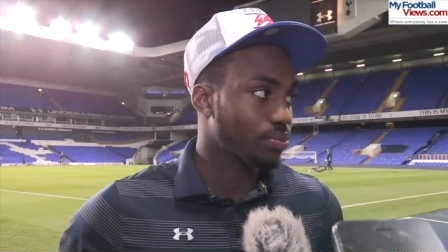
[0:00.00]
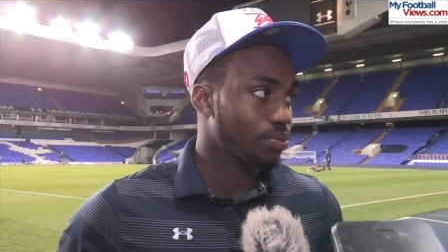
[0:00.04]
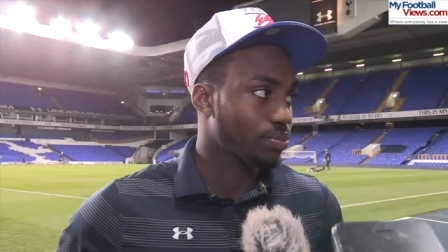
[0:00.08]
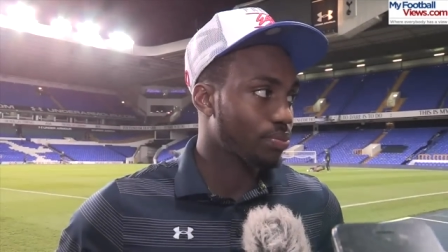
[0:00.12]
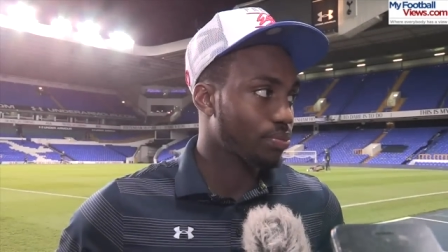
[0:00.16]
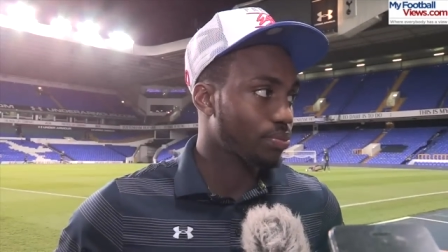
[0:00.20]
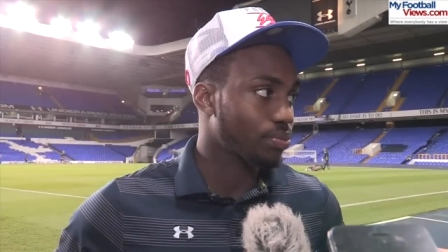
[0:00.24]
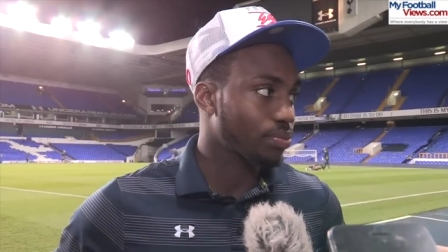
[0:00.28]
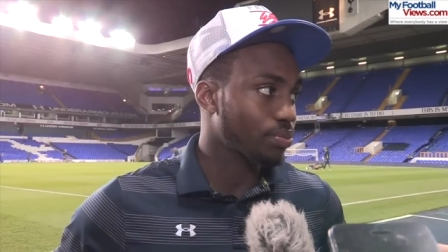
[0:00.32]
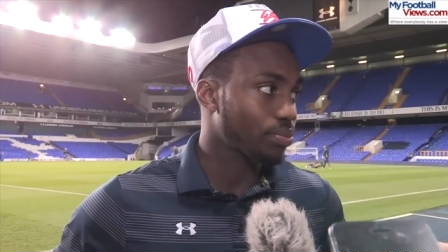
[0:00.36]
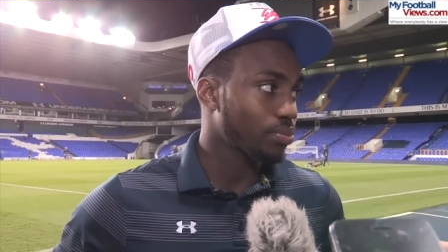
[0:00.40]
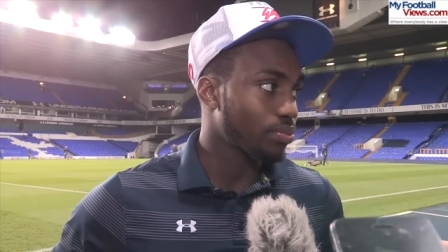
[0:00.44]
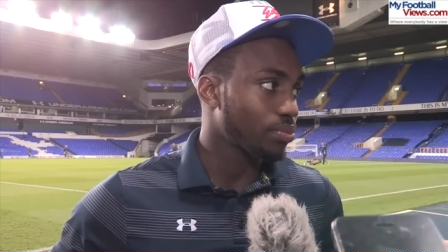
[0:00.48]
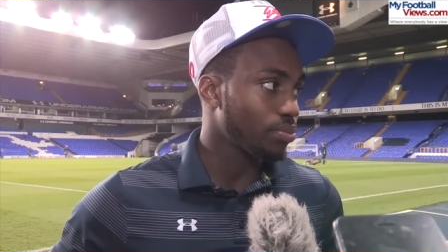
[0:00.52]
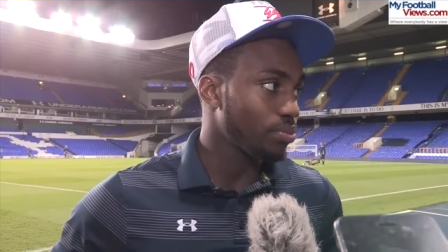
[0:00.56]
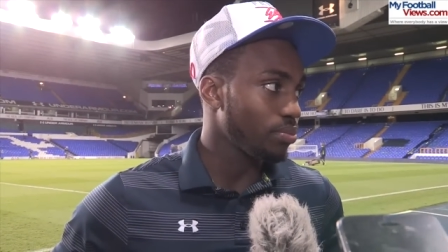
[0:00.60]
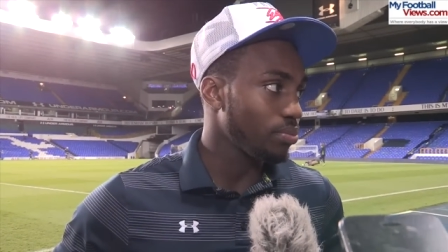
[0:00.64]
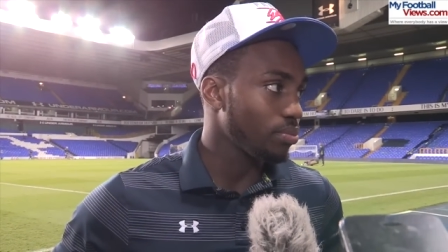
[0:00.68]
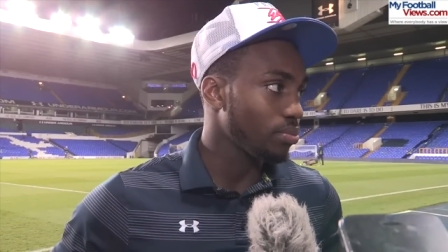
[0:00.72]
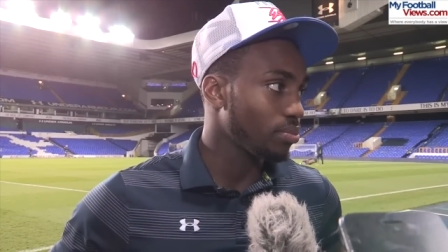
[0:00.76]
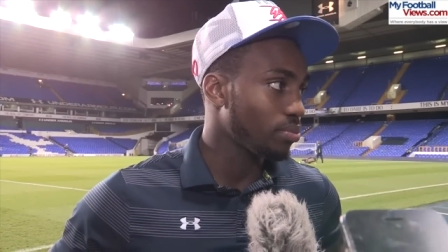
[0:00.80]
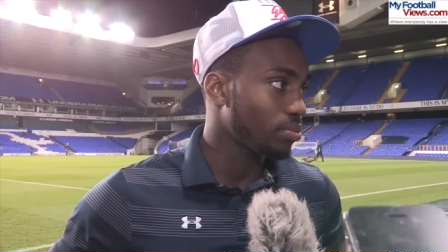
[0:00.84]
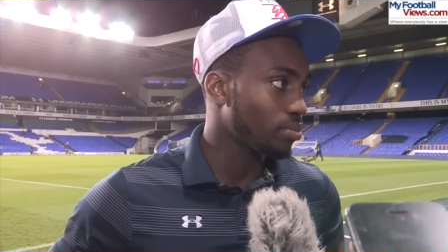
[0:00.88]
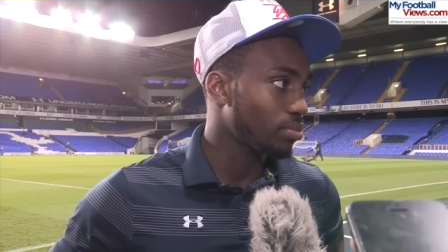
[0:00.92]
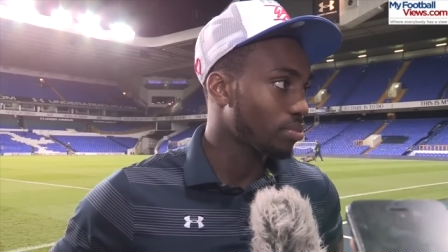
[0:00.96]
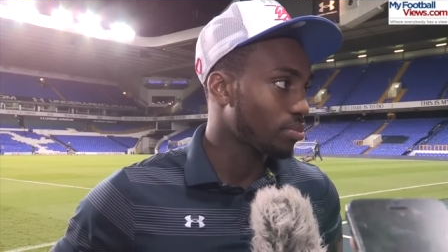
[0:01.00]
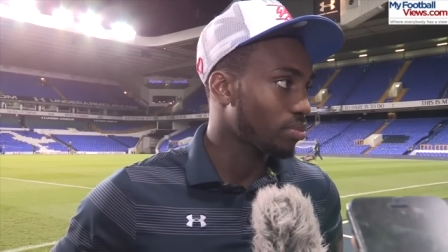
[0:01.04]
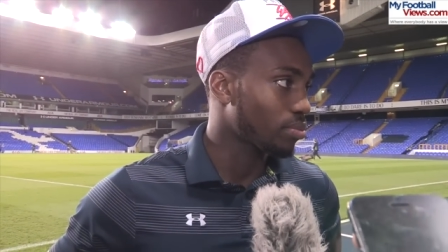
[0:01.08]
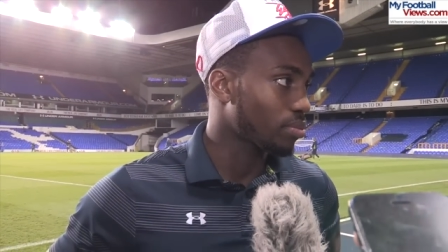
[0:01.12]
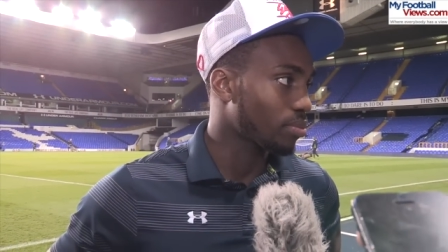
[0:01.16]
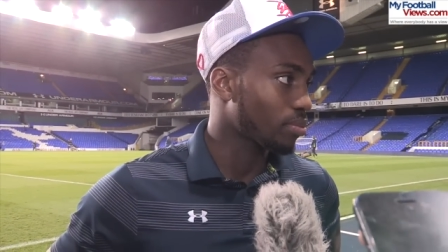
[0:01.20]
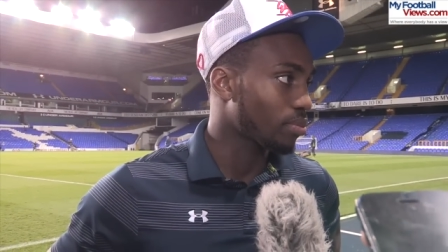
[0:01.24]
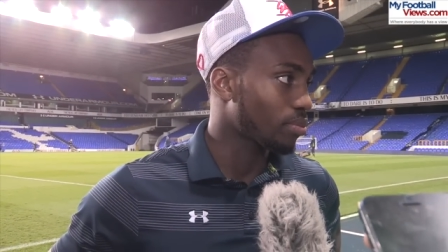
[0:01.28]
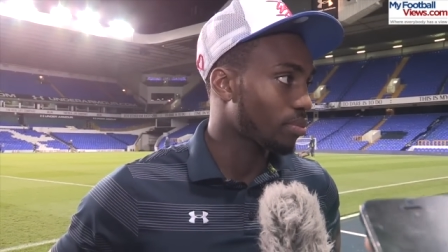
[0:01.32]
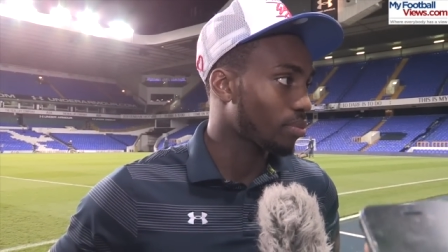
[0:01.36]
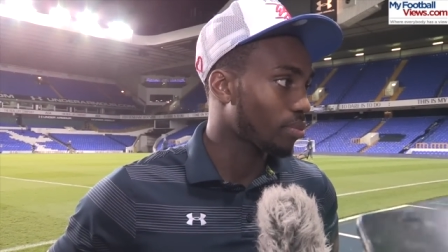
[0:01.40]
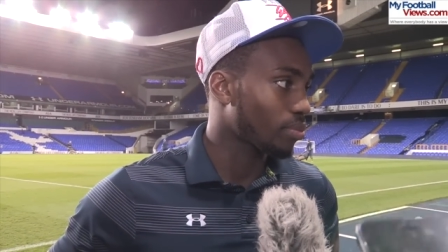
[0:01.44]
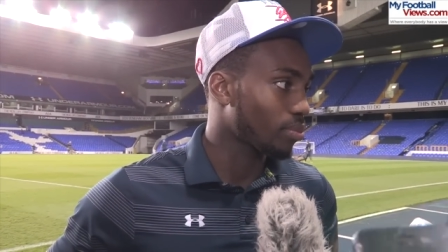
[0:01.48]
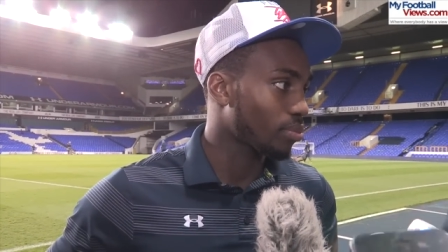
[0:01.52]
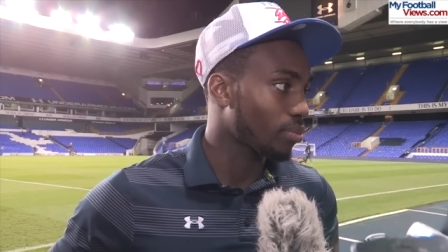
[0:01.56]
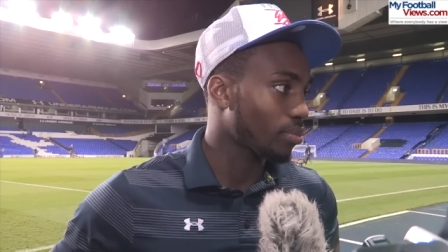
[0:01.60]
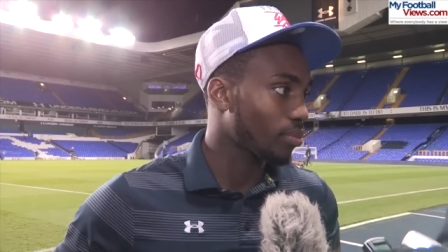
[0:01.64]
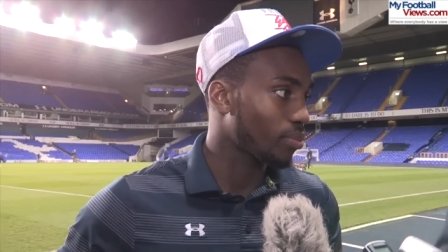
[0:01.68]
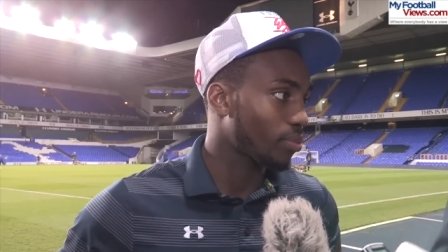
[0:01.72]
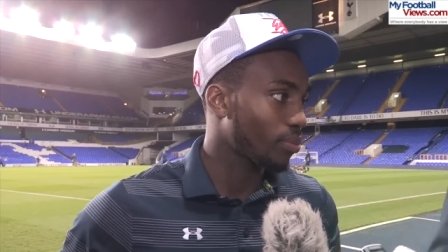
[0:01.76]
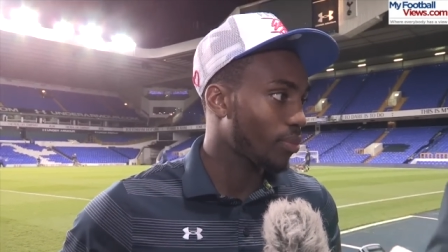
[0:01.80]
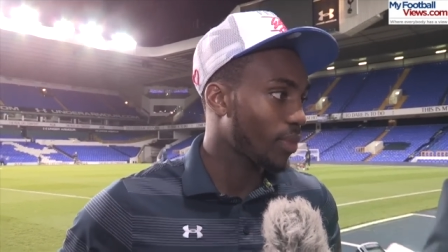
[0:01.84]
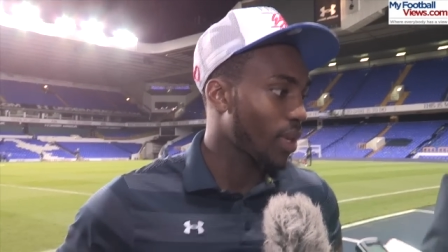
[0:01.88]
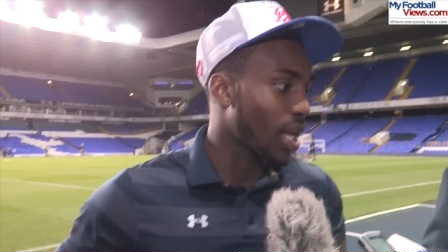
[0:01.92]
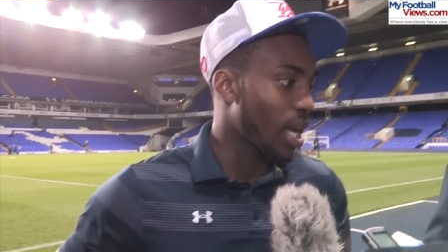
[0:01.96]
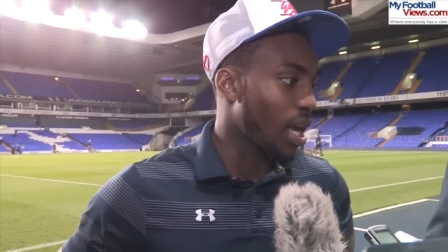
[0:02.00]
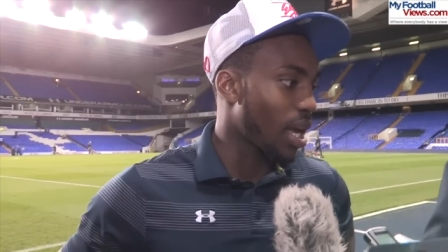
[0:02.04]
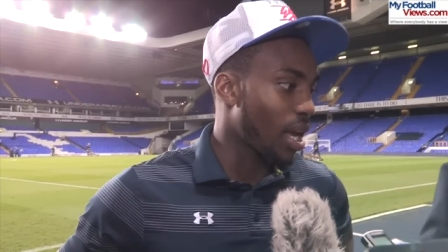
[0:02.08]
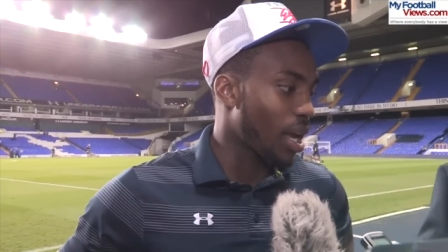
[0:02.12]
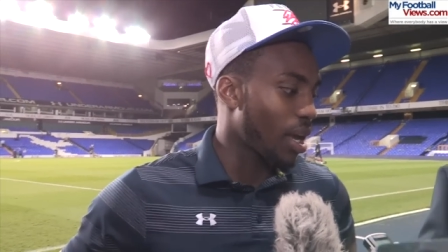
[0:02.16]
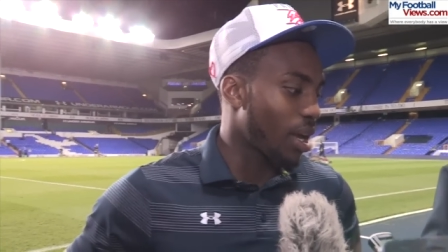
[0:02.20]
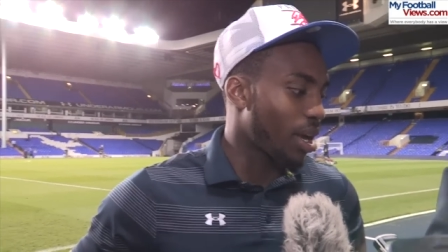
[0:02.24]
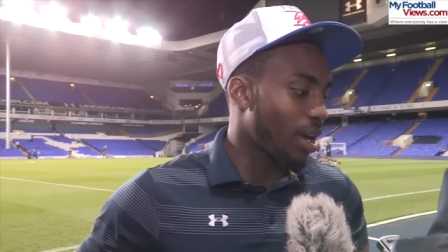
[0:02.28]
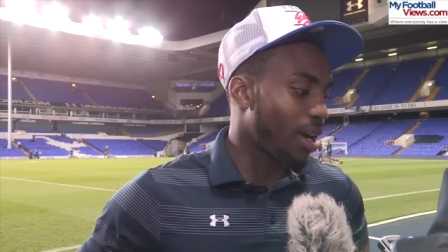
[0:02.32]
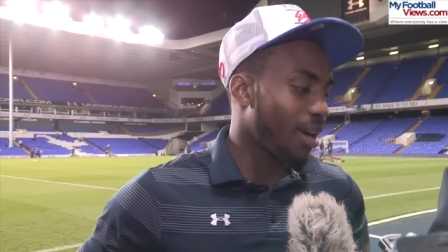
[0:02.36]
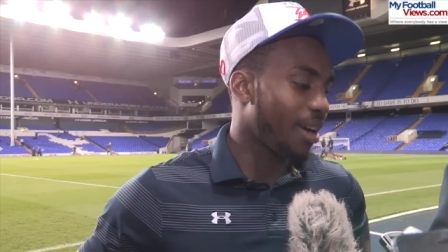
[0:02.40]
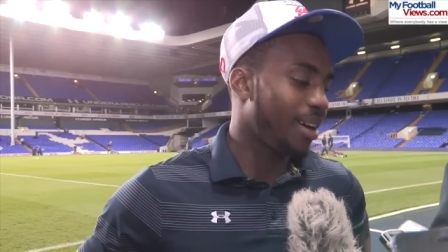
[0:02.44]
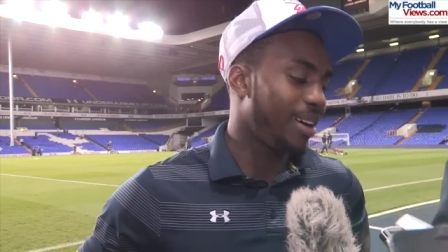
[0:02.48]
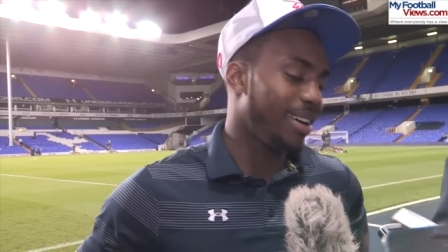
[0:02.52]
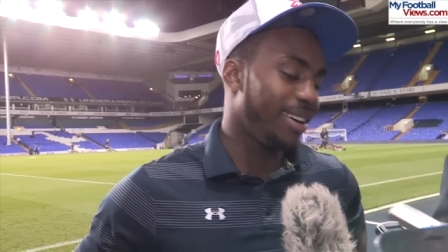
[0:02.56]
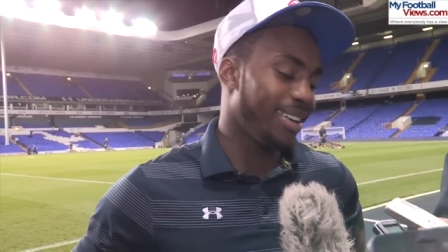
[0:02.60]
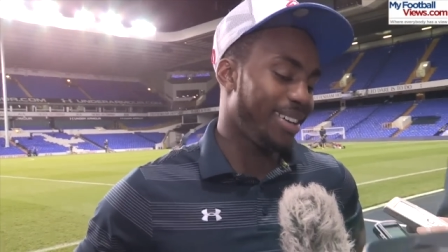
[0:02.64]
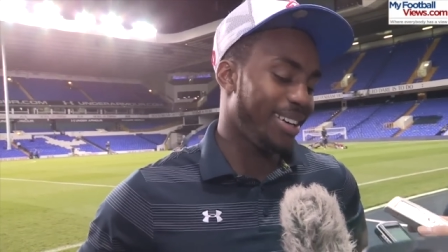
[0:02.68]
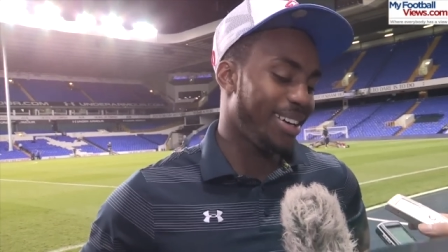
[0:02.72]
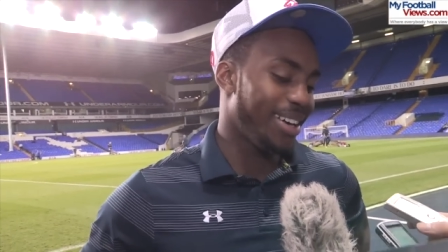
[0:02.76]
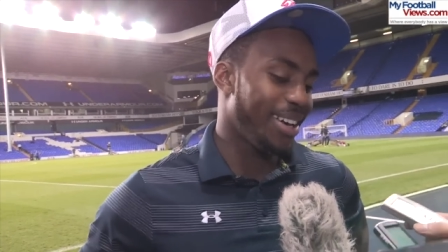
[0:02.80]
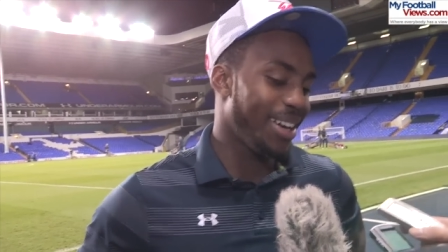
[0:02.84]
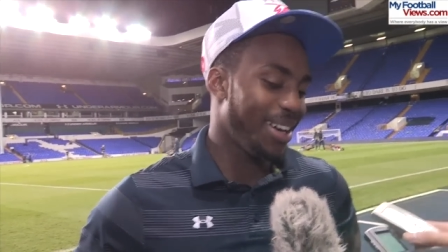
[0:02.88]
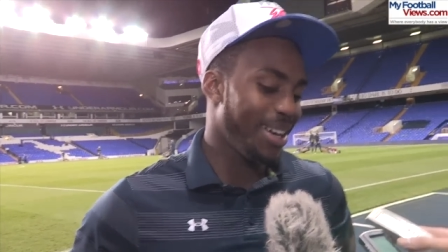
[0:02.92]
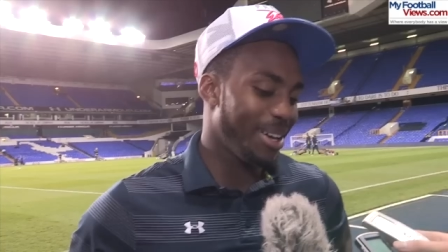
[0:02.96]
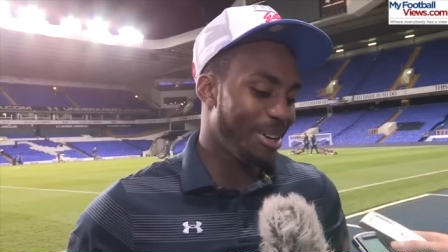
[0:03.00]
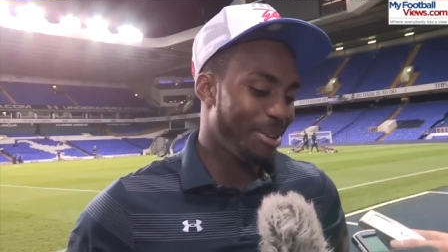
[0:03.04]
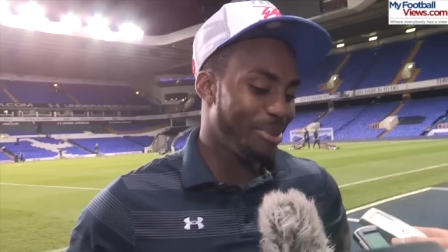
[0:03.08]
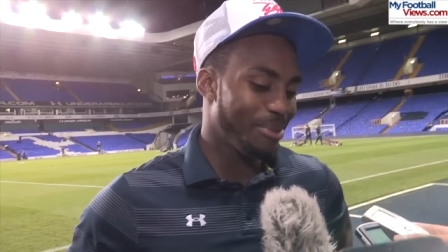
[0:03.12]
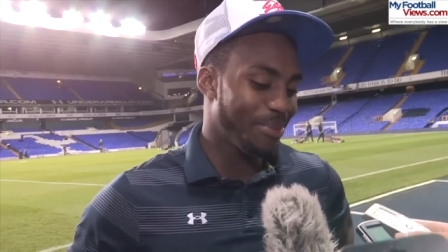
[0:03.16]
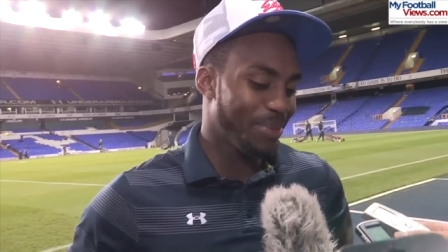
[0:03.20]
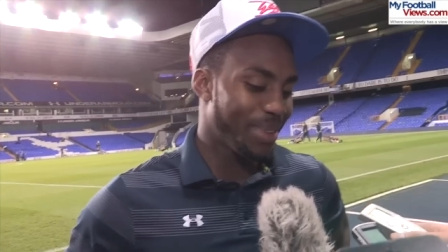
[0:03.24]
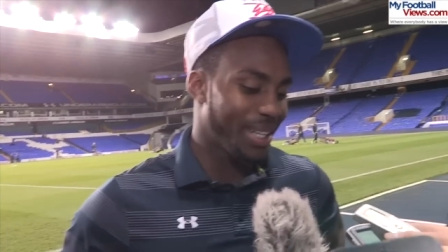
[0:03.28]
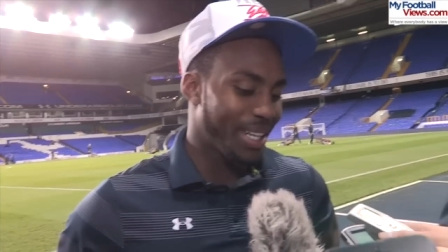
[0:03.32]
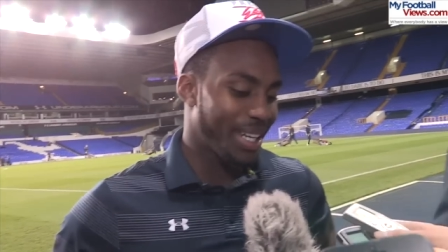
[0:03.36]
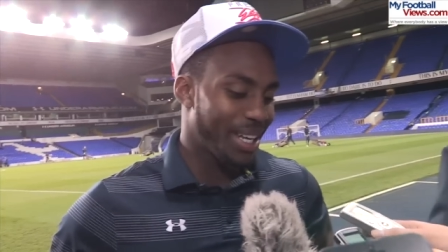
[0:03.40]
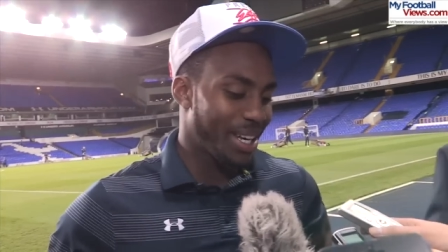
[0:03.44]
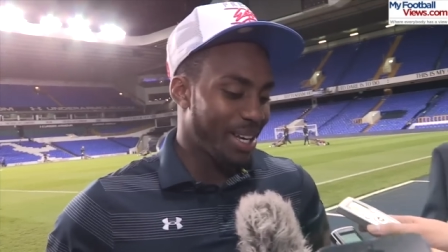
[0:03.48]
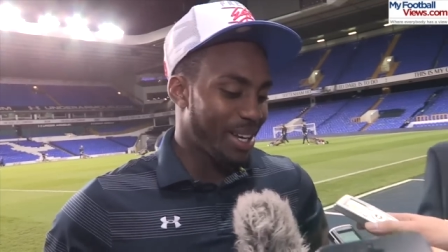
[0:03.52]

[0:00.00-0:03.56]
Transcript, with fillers: How did you find out about the new Um,